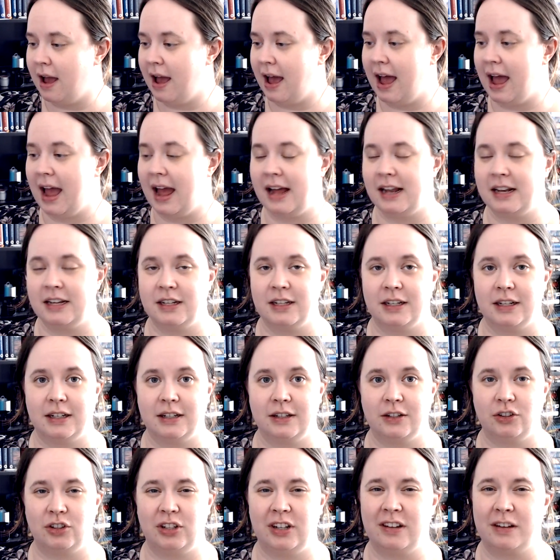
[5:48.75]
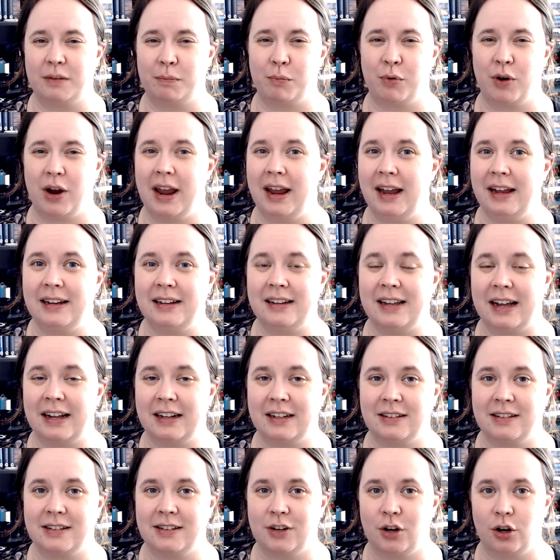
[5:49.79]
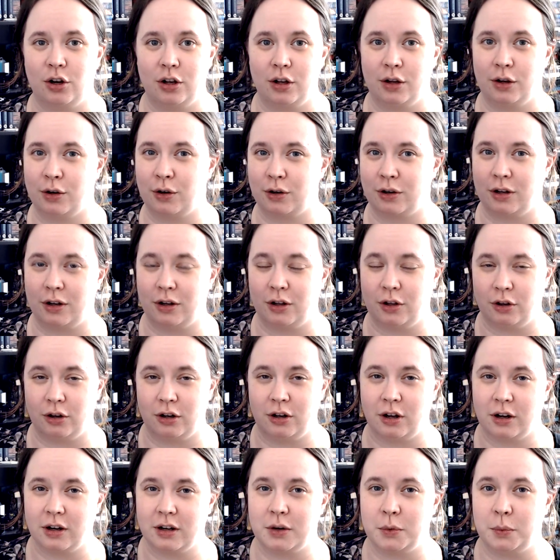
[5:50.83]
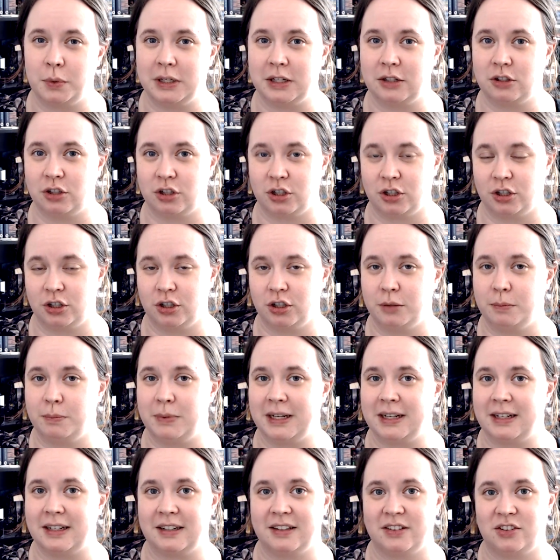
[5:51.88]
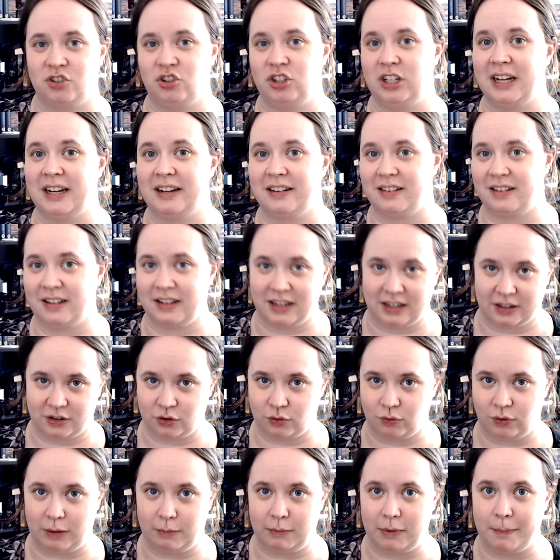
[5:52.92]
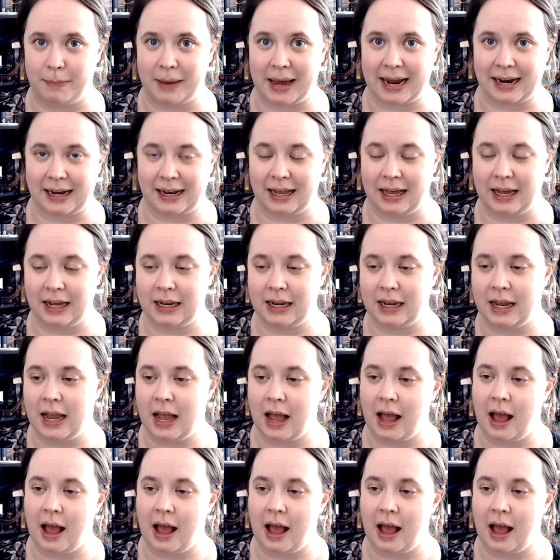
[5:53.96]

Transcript: and she's praying that her luck will turn because she has extremely bad luck.